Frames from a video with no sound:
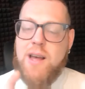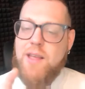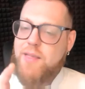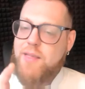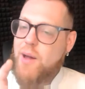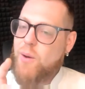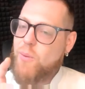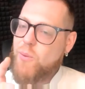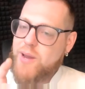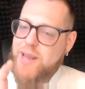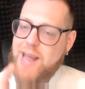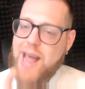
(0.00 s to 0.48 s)

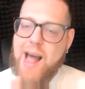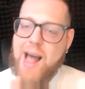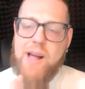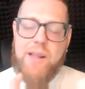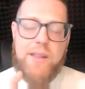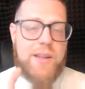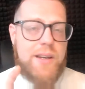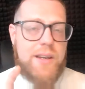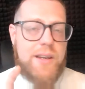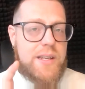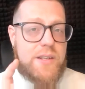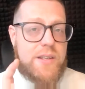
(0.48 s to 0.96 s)
that
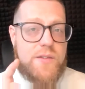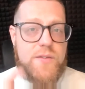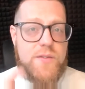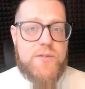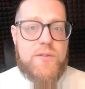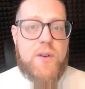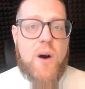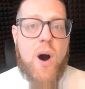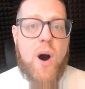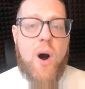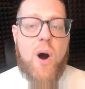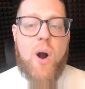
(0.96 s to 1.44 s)
reality is
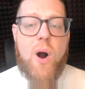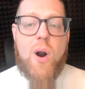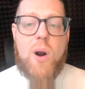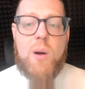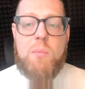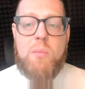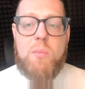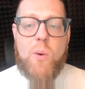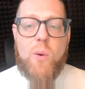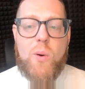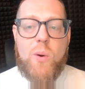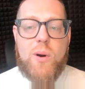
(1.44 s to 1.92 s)
far
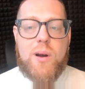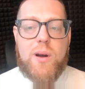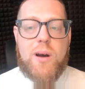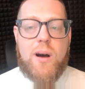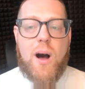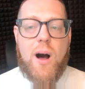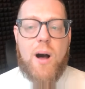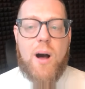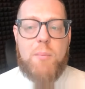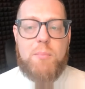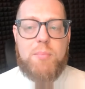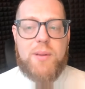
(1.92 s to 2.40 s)
more
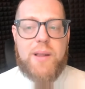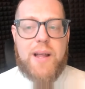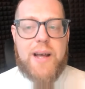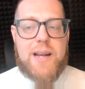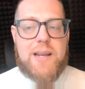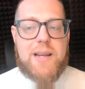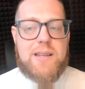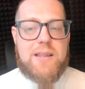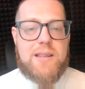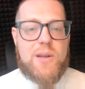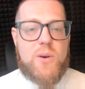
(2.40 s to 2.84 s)
complex